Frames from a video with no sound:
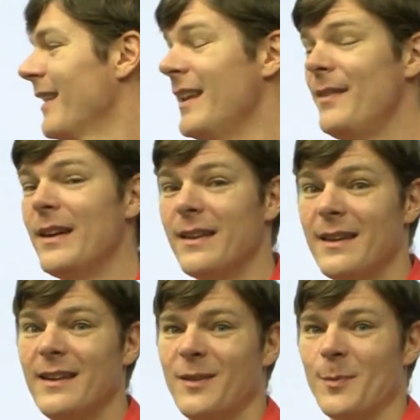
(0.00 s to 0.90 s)
Living
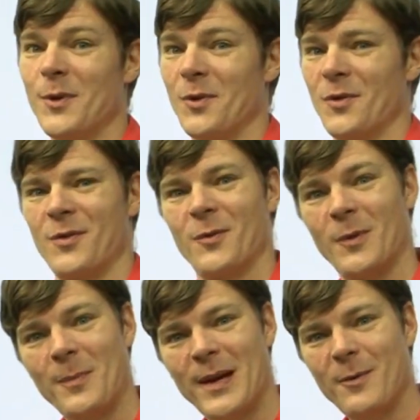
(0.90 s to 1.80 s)
things move.
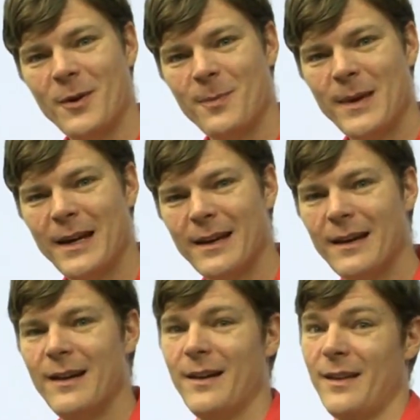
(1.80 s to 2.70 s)
Repeat with me.
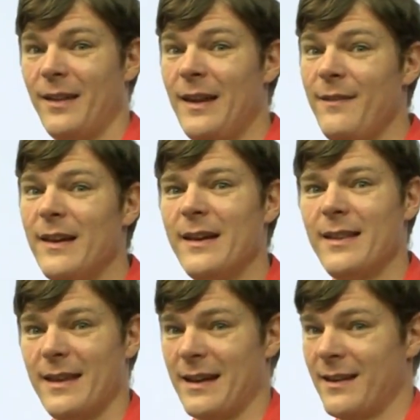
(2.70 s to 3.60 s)
Living
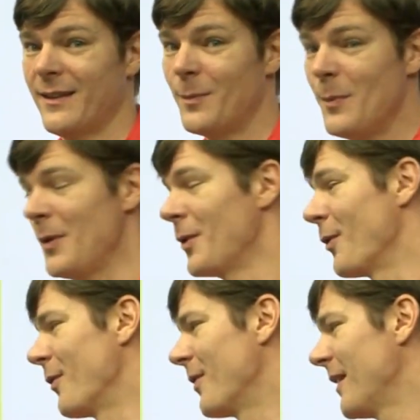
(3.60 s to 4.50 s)
things
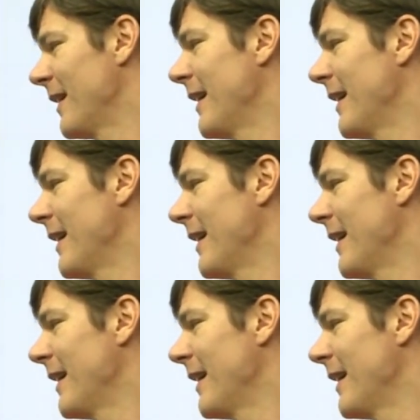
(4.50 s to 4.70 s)
move.